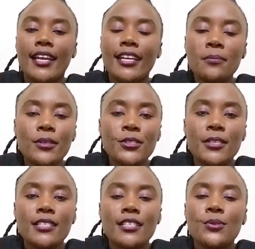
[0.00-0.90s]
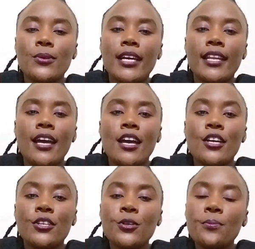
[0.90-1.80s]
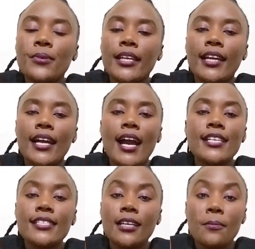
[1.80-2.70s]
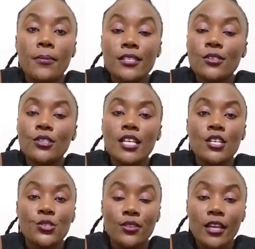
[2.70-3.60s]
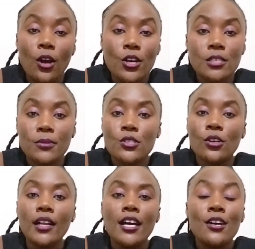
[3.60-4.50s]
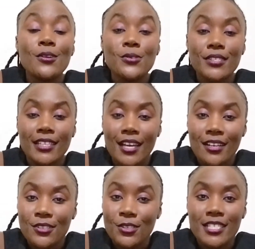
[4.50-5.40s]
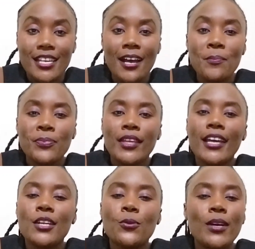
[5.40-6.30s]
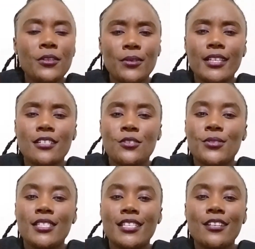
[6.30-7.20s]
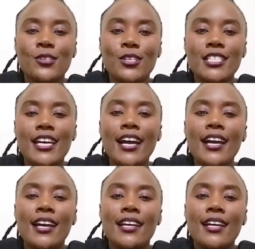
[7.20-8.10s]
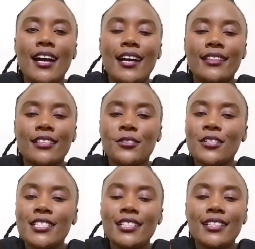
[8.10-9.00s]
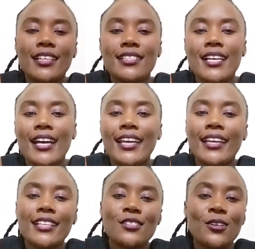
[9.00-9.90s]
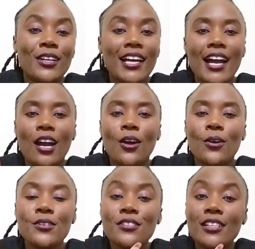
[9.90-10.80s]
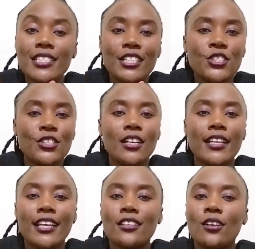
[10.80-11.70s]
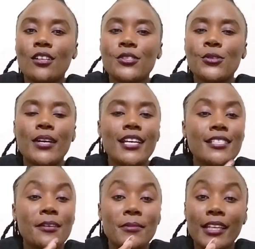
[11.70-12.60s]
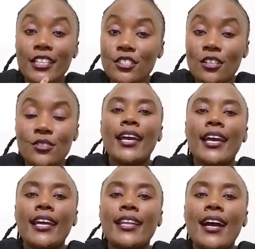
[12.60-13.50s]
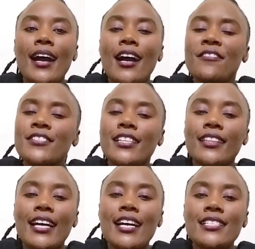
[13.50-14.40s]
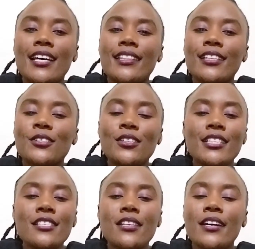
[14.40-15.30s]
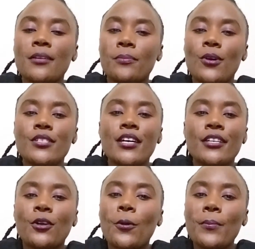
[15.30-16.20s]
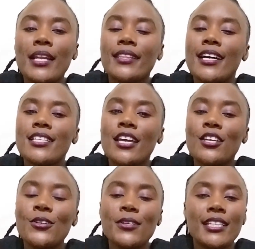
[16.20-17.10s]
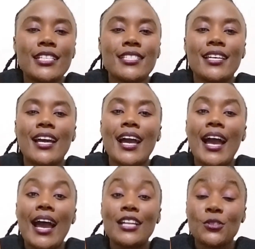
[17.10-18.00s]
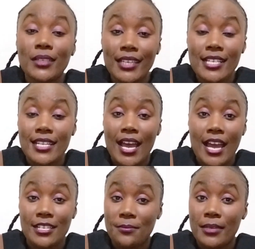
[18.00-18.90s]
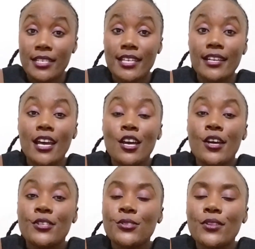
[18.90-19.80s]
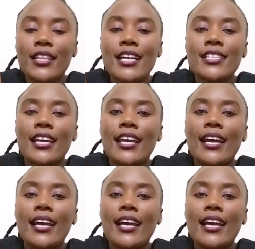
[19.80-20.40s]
Inpatient is when you bring a sick person to the hospital to see a doctor, and when you get to see a doctor, the doctor does his or her consultation and also examination, and after that the doctor's report recommend that you need to get admitted so that